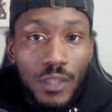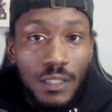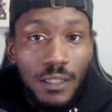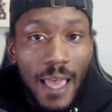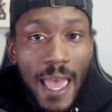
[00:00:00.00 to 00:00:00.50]

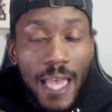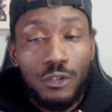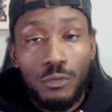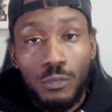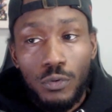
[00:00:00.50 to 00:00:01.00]
the
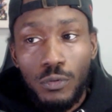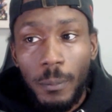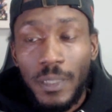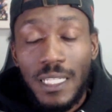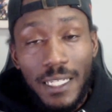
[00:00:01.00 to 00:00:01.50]

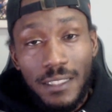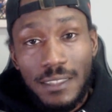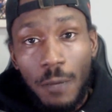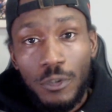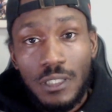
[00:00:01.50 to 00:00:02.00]
actual
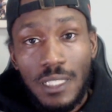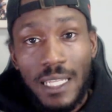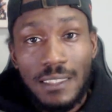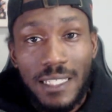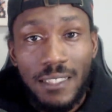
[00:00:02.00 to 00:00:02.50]
players that were
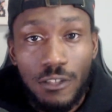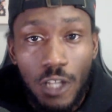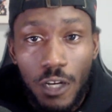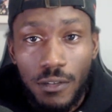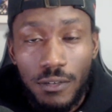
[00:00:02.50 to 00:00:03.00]
selected as
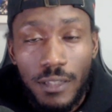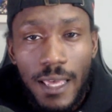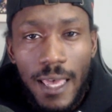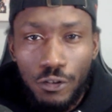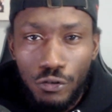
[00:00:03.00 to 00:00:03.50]
starters?
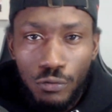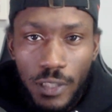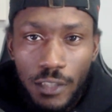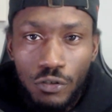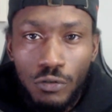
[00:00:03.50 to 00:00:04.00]
And do you
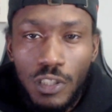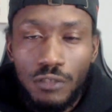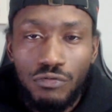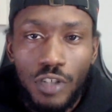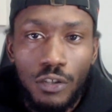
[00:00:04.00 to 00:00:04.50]
think
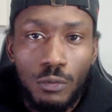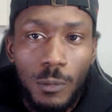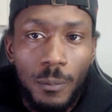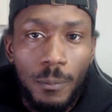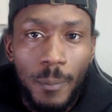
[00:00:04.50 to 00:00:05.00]
Julius Randle
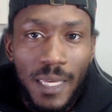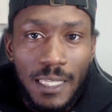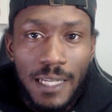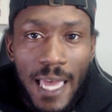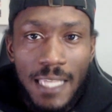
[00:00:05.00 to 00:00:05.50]
will
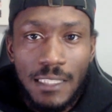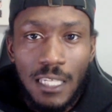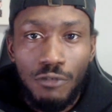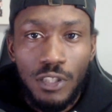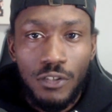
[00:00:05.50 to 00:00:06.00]
make it as
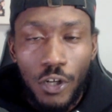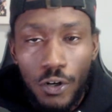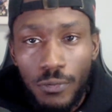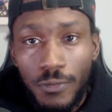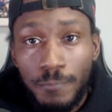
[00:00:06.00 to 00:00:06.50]
a
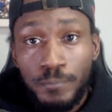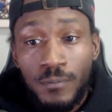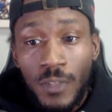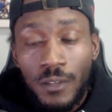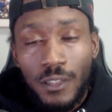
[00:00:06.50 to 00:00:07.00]
reserve?
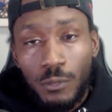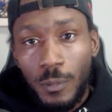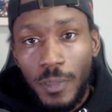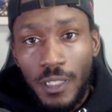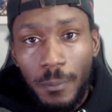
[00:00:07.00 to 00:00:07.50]
This
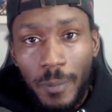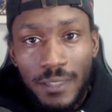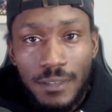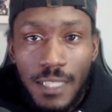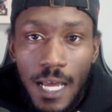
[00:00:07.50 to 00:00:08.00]
would be the
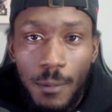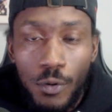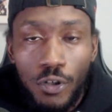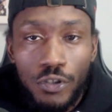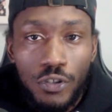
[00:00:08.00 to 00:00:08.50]
best
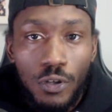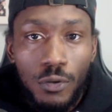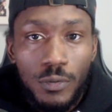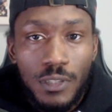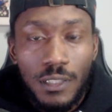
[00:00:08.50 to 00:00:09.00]
time
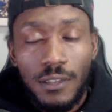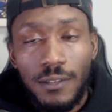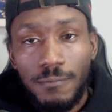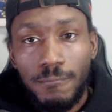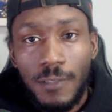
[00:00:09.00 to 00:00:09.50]
also
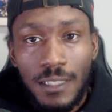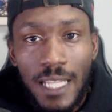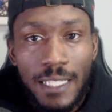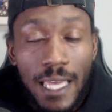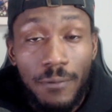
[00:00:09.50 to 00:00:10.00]
to
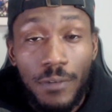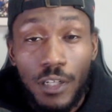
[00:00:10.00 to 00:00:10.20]
like that